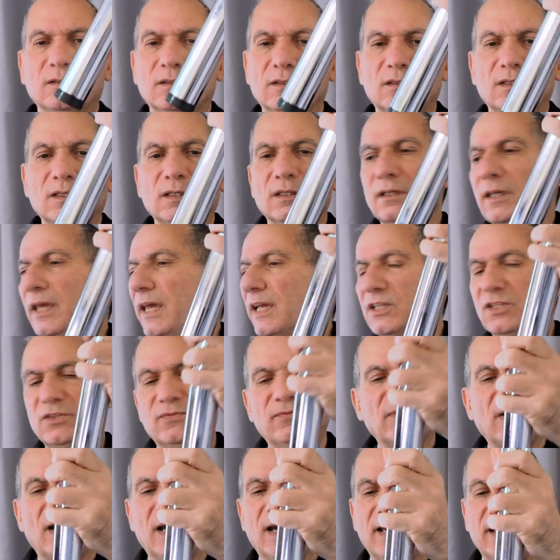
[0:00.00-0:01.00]
The
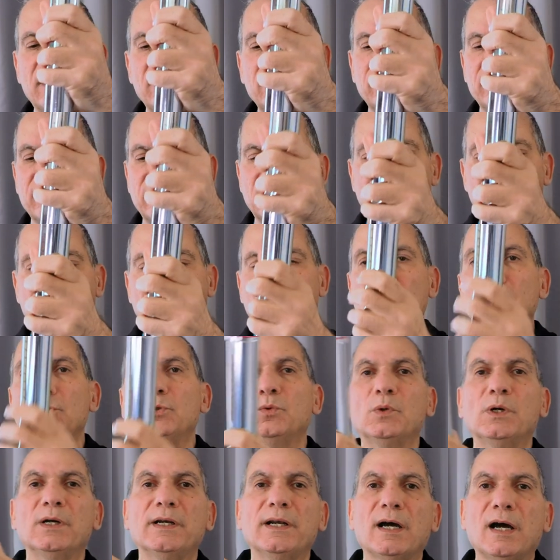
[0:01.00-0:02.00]
X5, the new
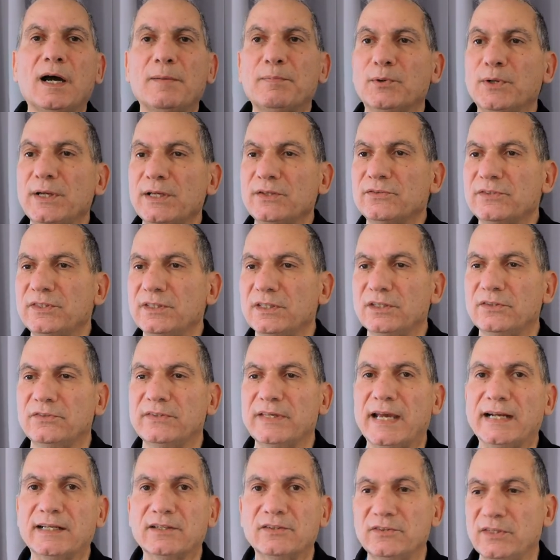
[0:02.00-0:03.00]
one, operates the
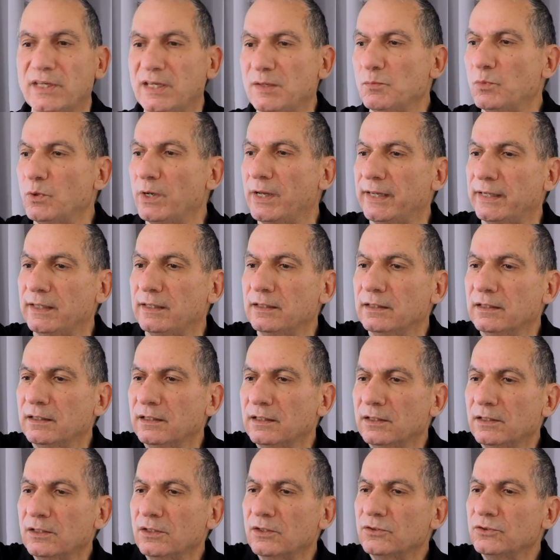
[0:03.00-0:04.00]
exact same way.
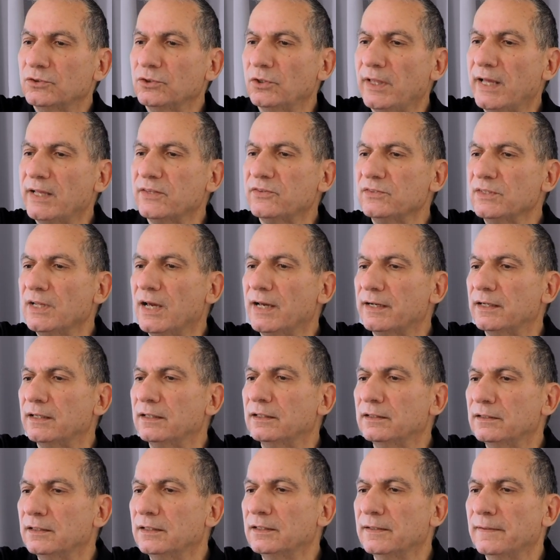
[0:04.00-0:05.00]
So that's not
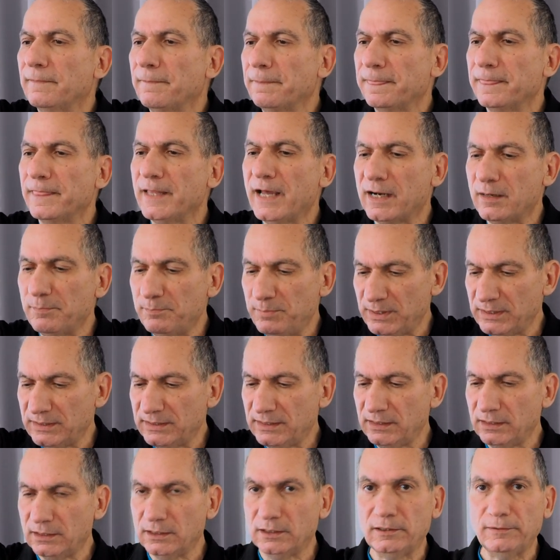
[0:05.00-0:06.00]
a big
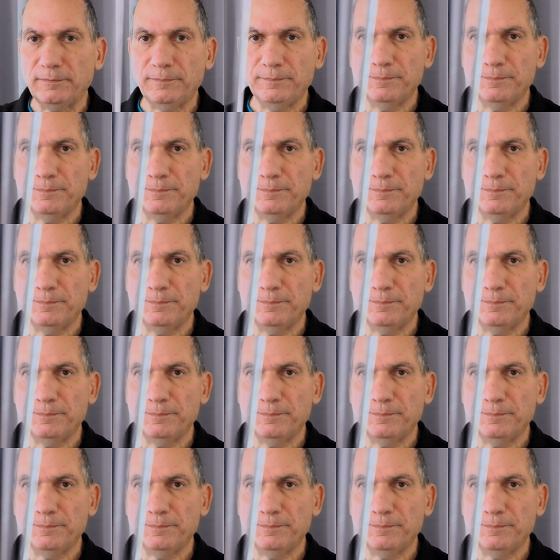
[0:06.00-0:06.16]
deal.